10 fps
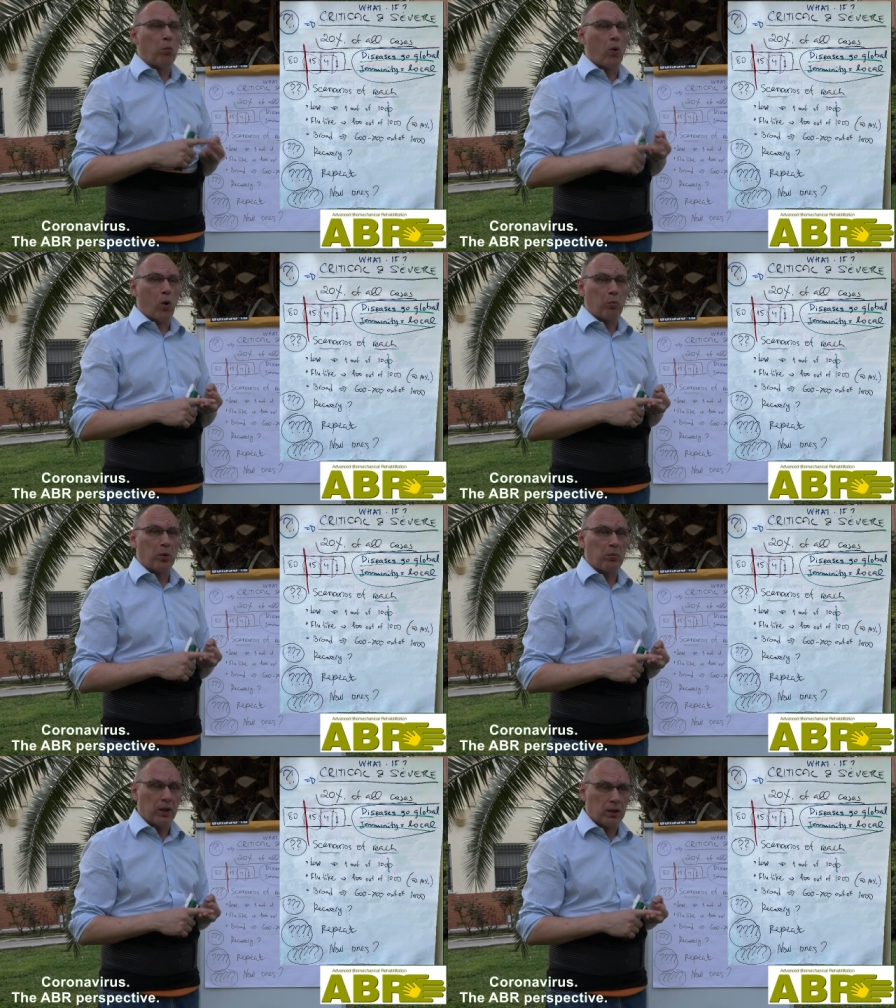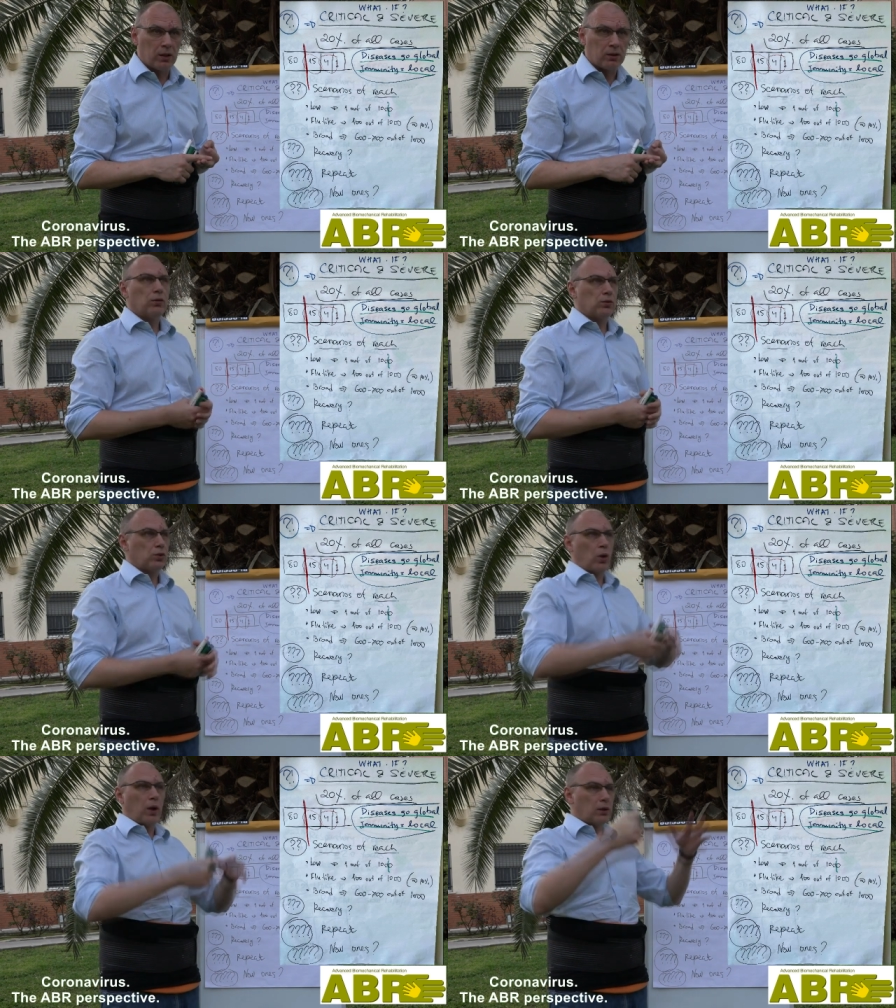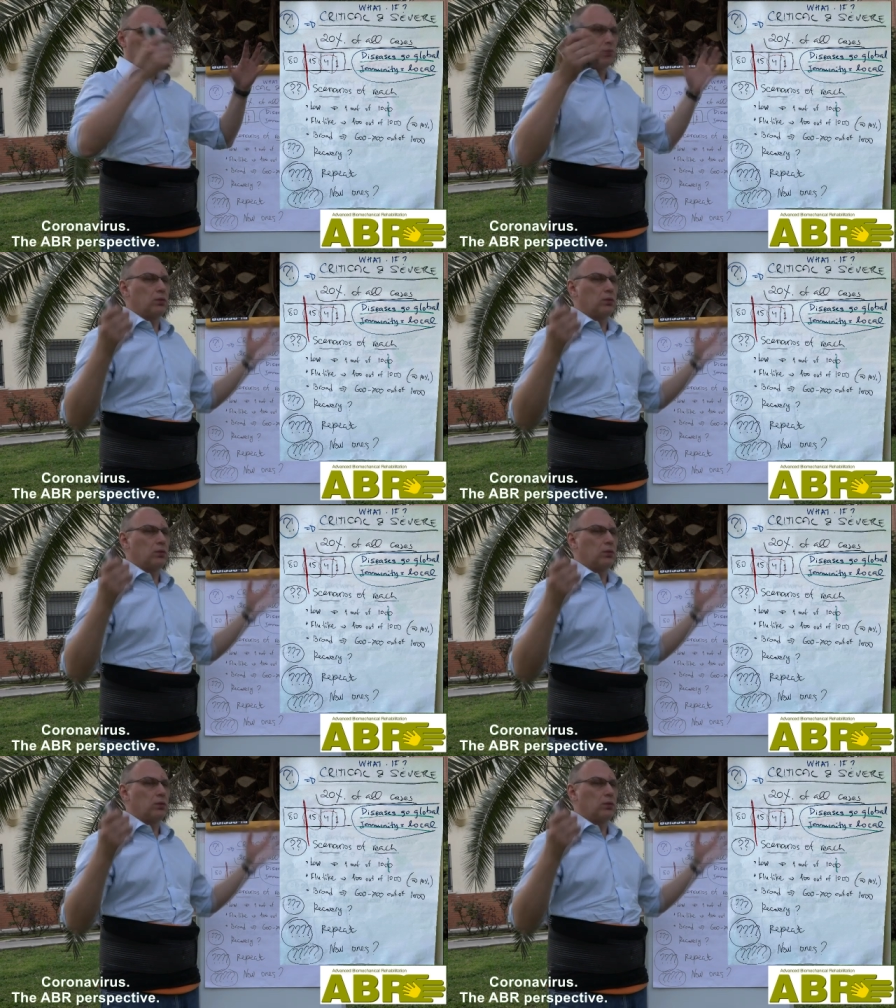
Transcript: more per minute, so, and